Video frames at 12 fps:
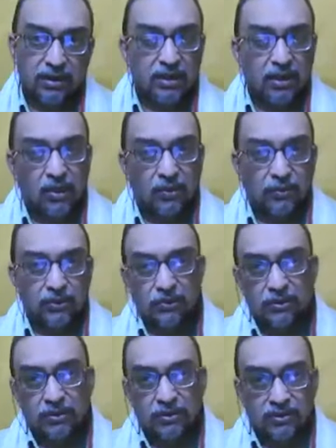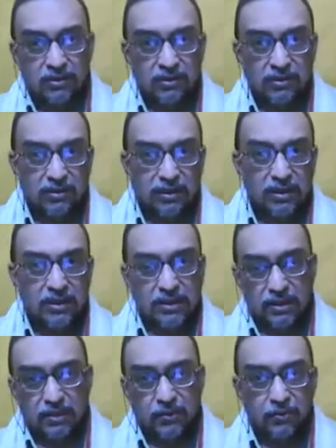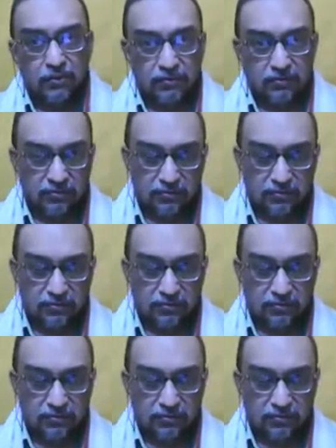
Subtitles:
in Hawthorne in Chicago.